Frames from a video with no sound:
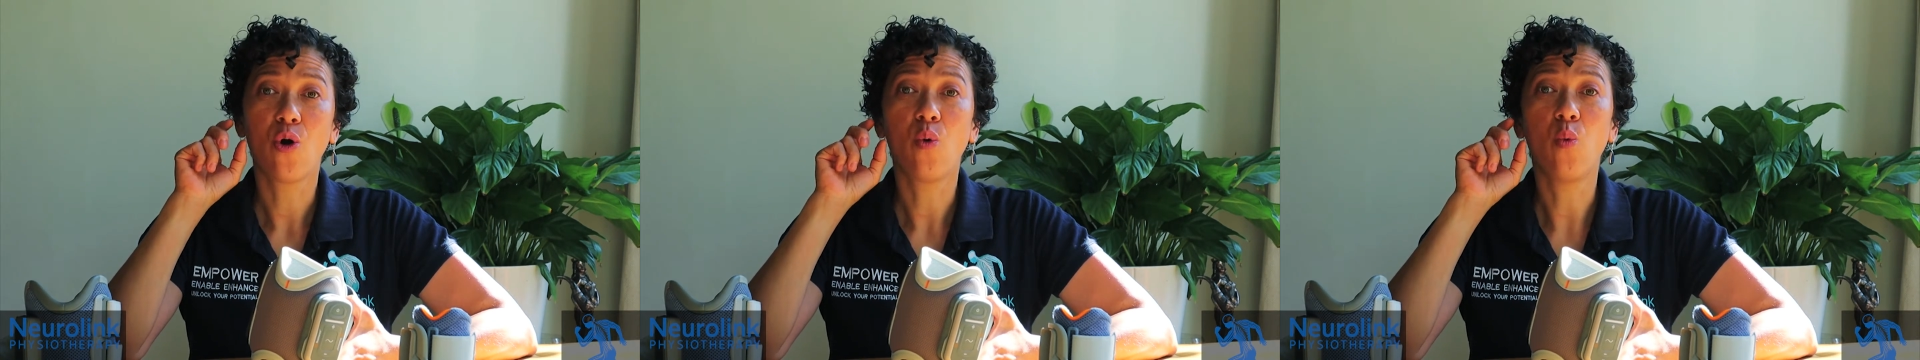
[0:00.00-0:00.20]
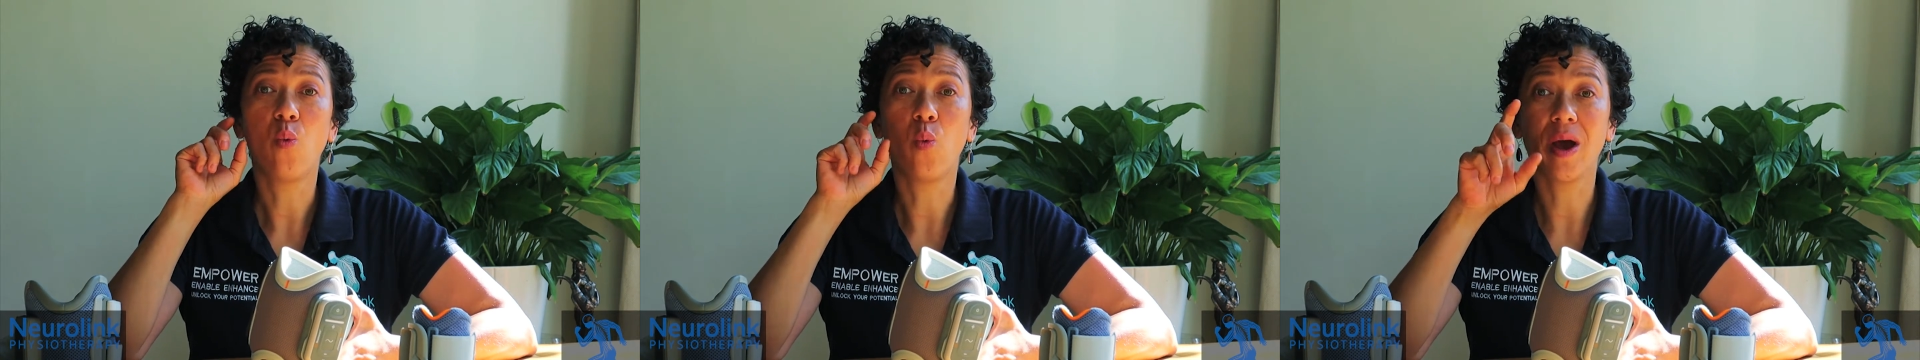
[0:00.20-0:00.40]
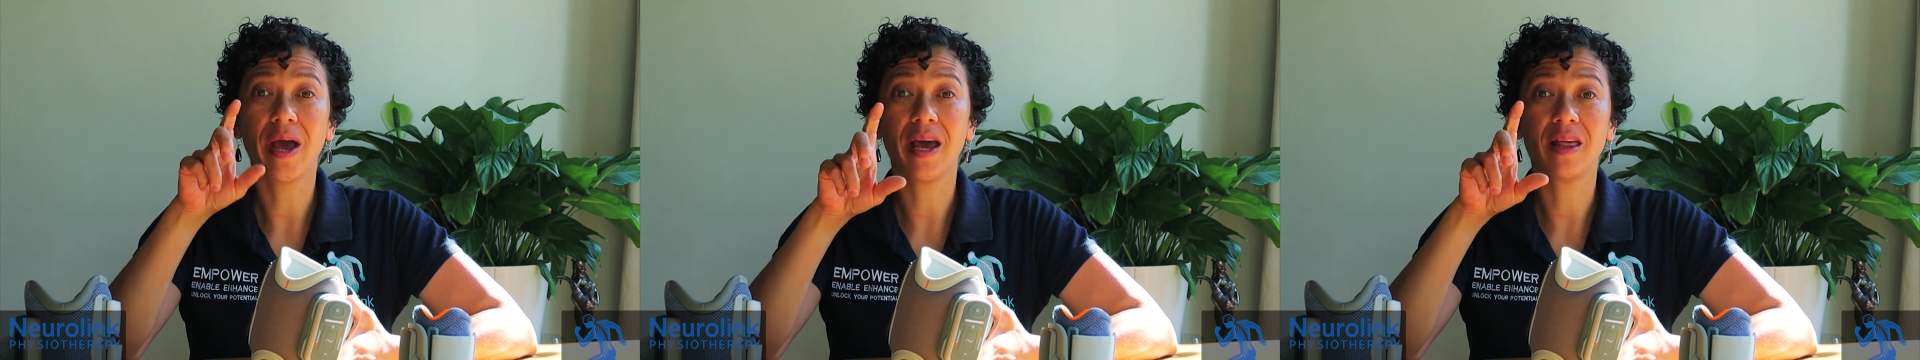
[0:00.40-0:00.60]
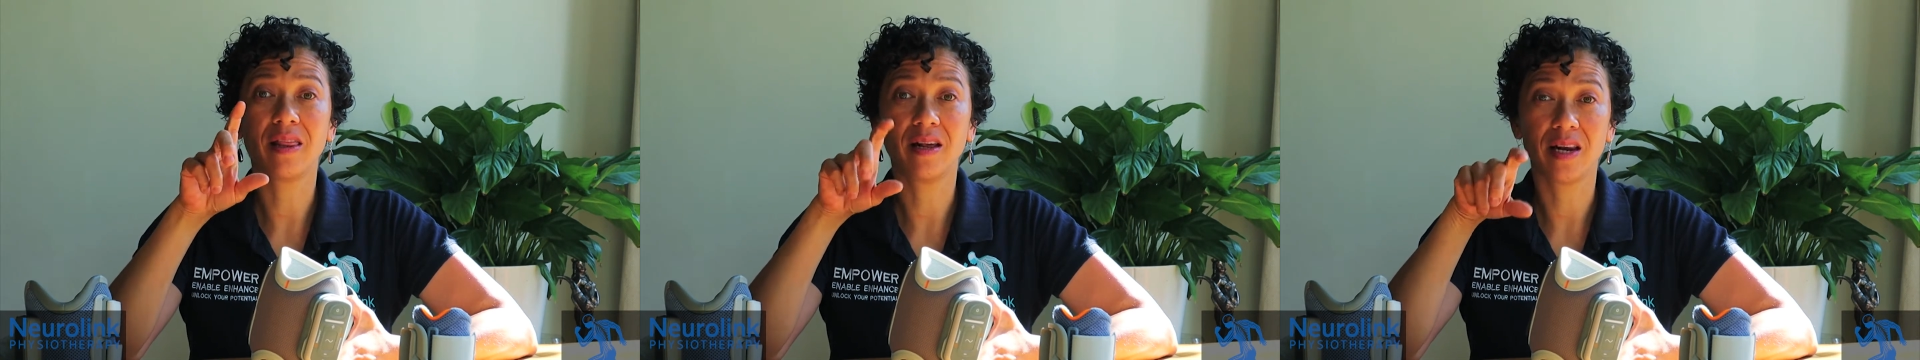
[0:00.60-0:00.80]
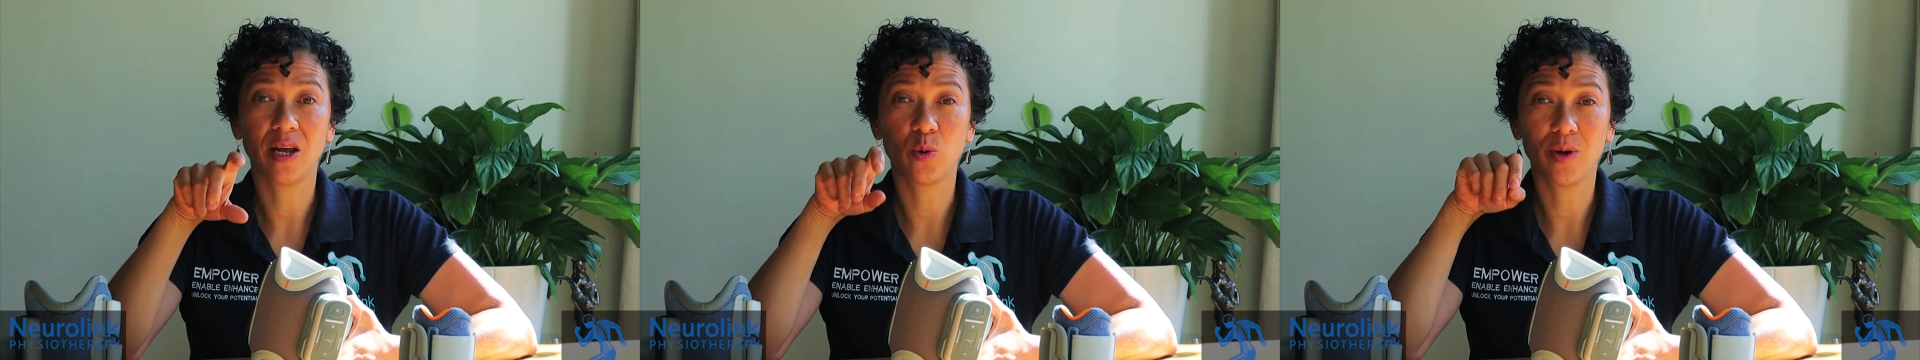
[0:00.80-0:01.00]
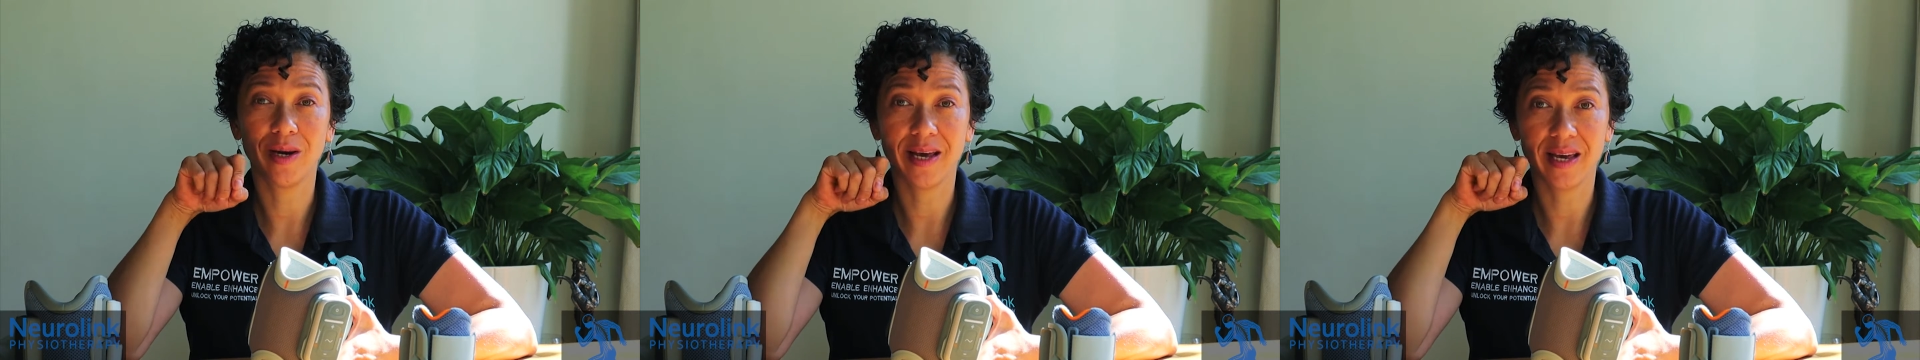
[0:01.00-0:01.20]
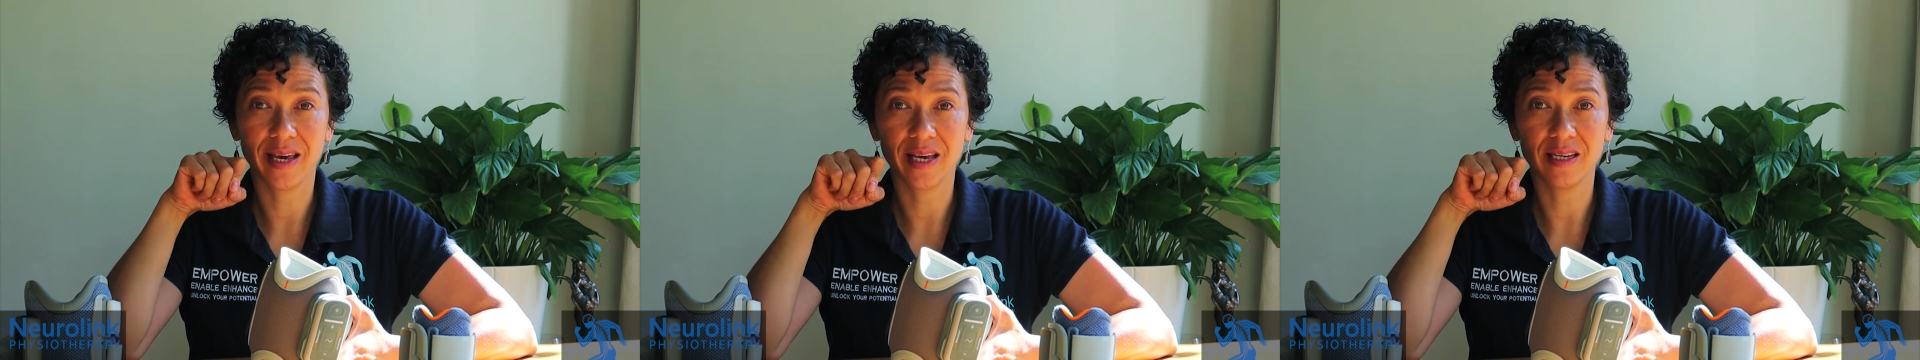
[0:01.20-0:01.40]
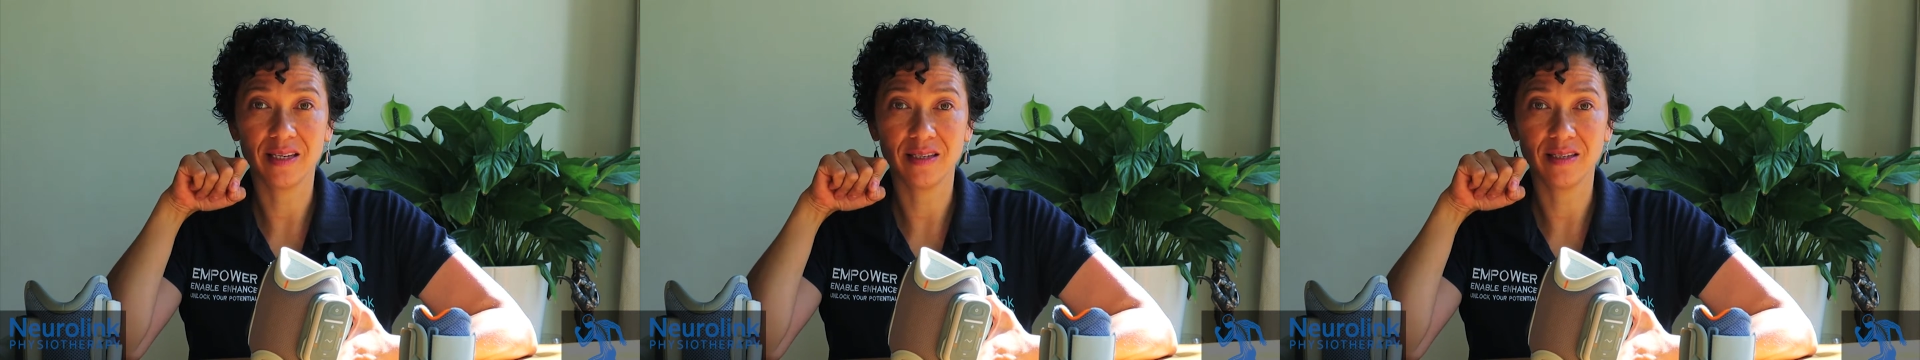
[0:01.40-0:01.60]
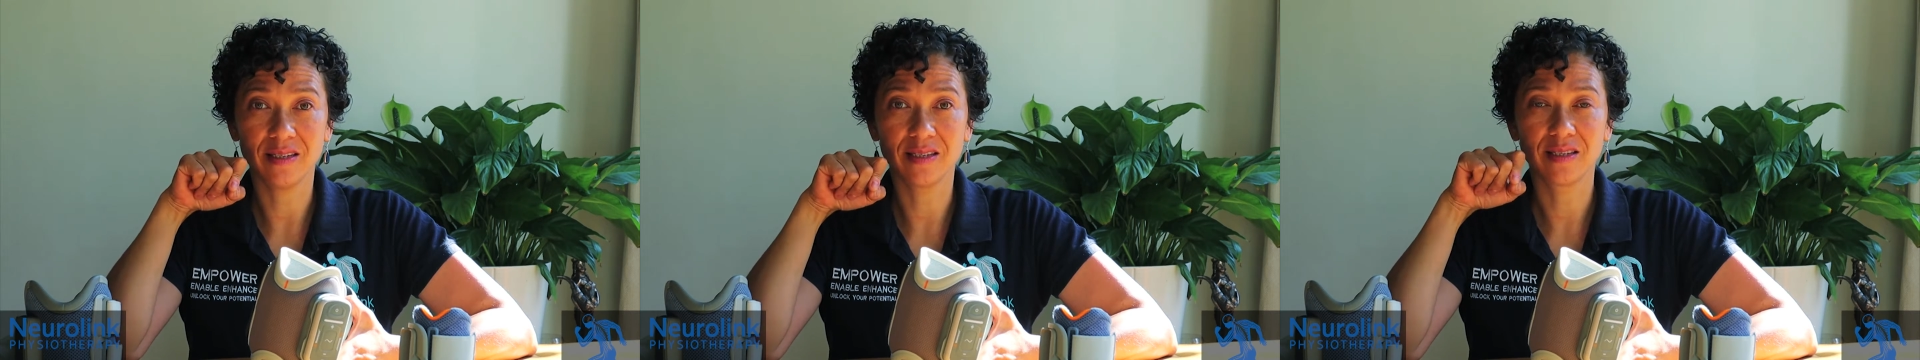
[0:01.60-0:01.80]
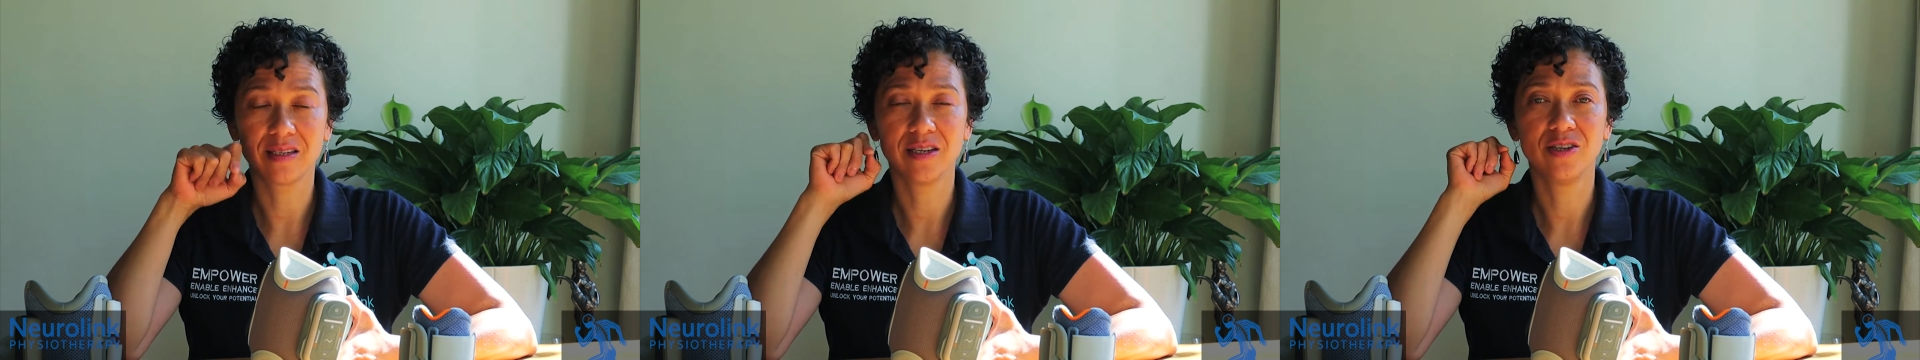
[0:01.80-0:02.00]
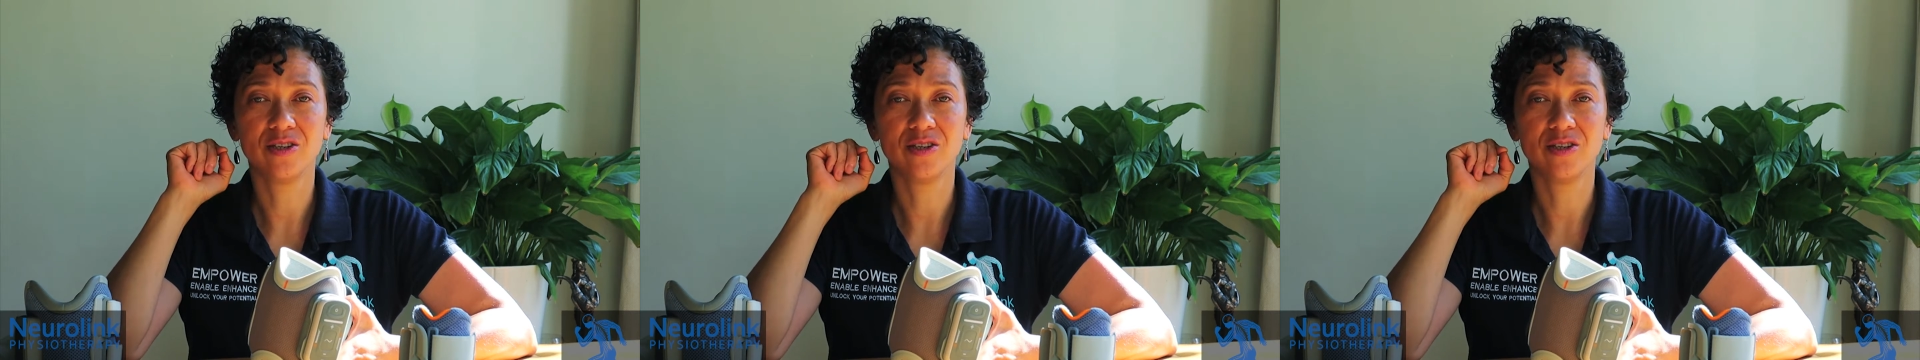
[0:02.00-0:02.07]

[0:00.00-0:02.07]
where the lower leg is.